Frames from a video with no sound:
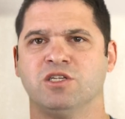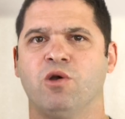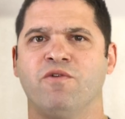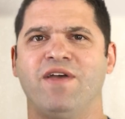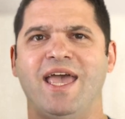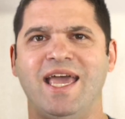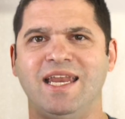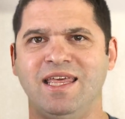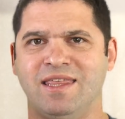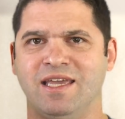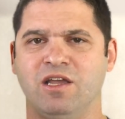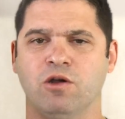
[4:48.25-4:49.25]
So if
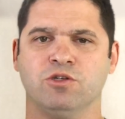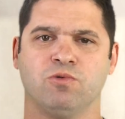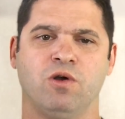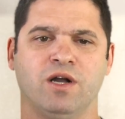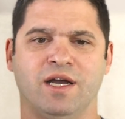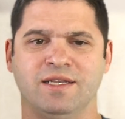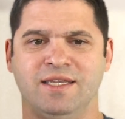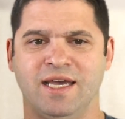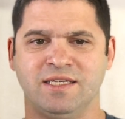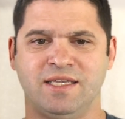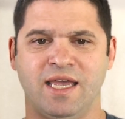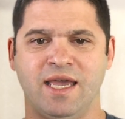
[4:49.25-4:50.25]
anything goes wrong on
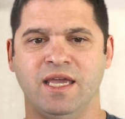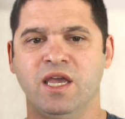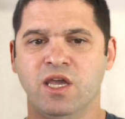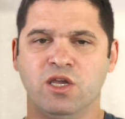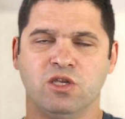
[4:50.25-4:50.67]
test day,